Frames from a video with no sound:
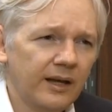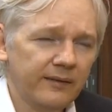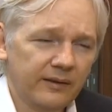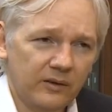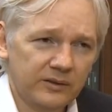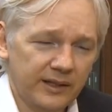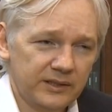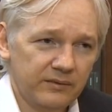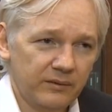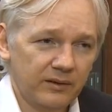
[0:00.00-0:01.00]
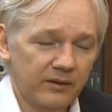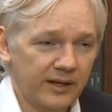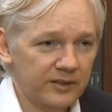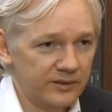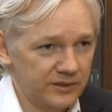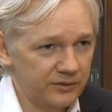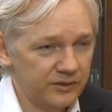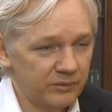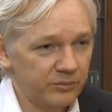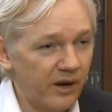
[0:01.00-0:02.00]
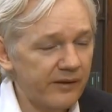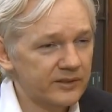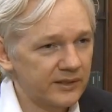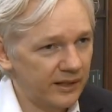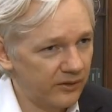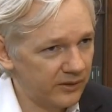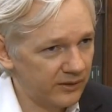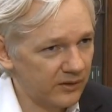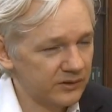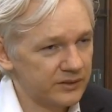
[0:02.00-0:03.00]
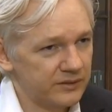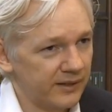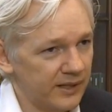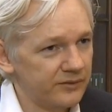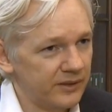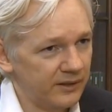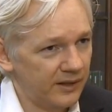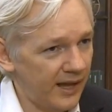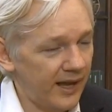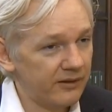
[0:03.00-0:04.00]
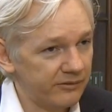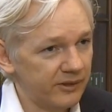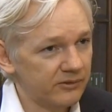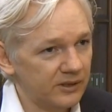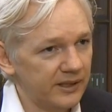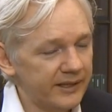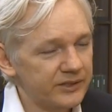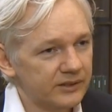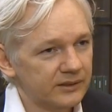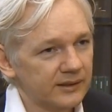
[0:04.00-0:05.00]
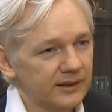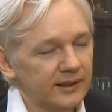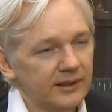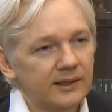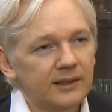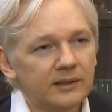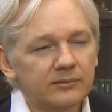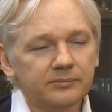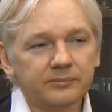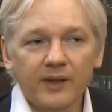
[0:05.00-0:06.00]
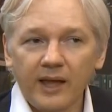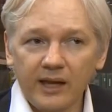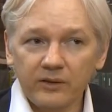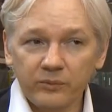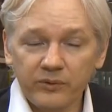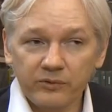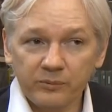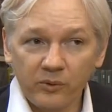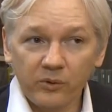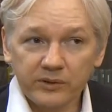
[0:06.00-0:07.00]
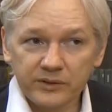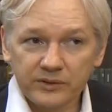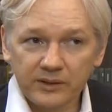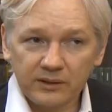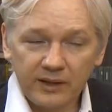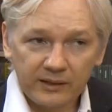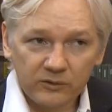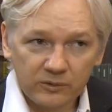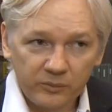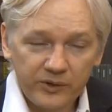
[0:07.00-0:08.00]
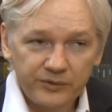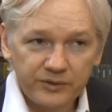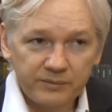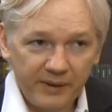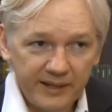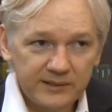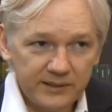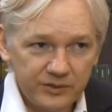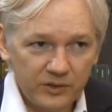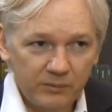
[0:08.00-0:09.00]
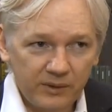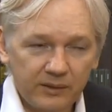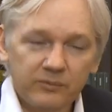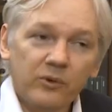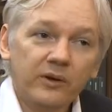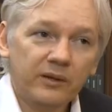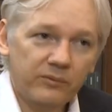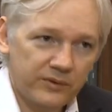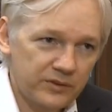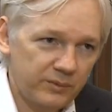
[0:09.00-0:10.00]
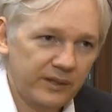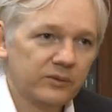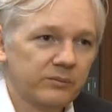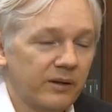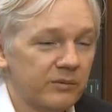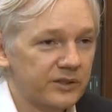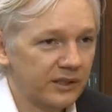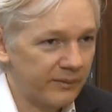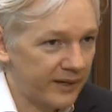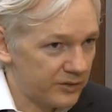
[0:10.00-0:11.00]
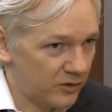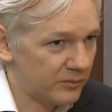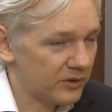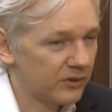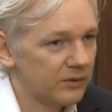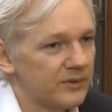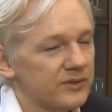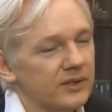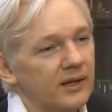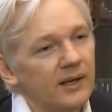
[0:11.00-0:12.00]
in the context of a country that's interested in privacy, they occurred in the context of a country that had a federal election. And with reporters like Laura Poitras based in Germany, working with the Spiegel, publishing about German documents.